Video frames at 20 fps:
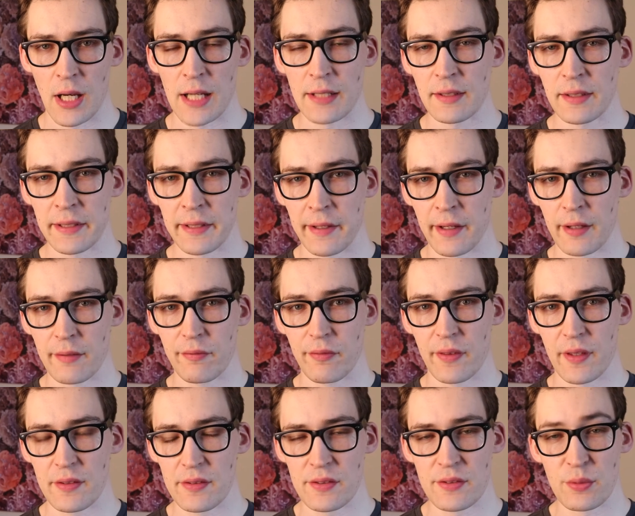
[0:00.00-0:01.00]
Oddly enough,
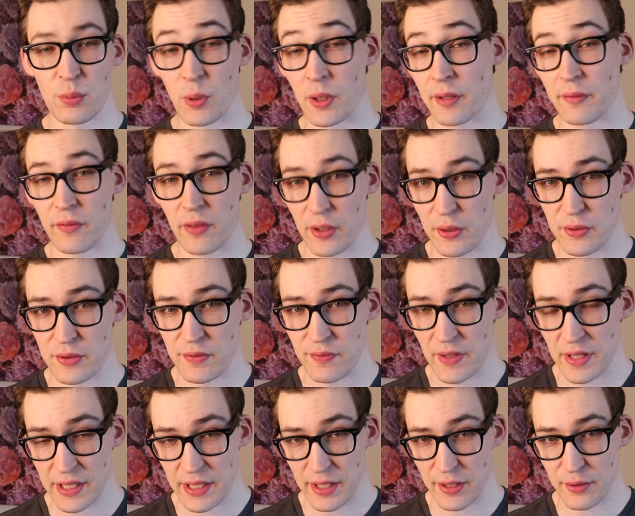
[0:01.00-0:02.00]
this is one of those
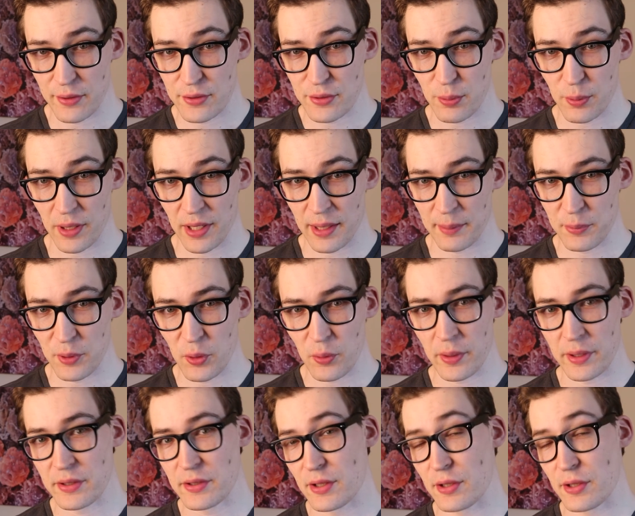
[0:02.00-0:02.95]
videos where I'm going